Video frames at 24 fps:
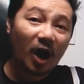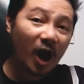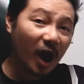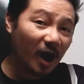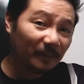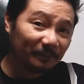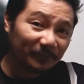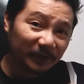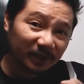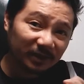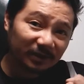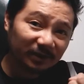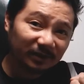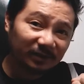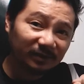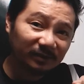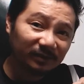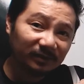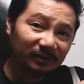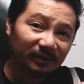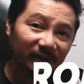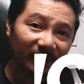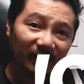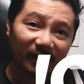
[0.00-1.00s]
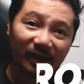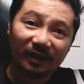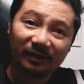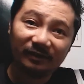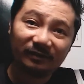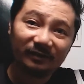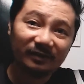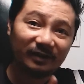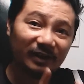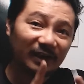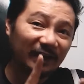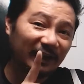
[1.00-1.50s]
optical
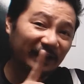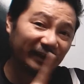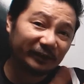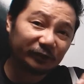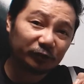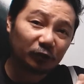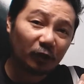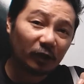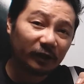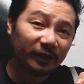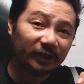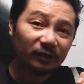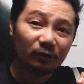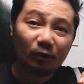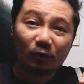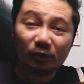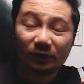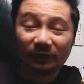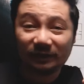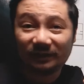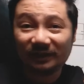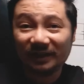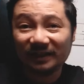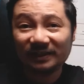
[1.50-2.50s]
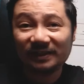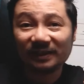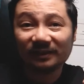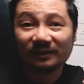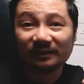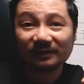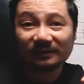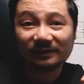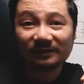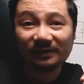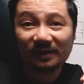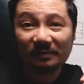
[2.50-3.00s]
and electronic or
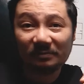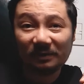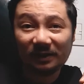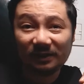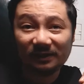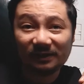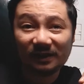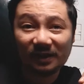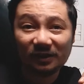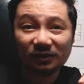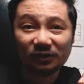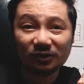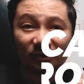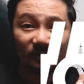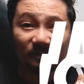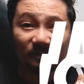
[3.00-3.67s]
digital stabilization.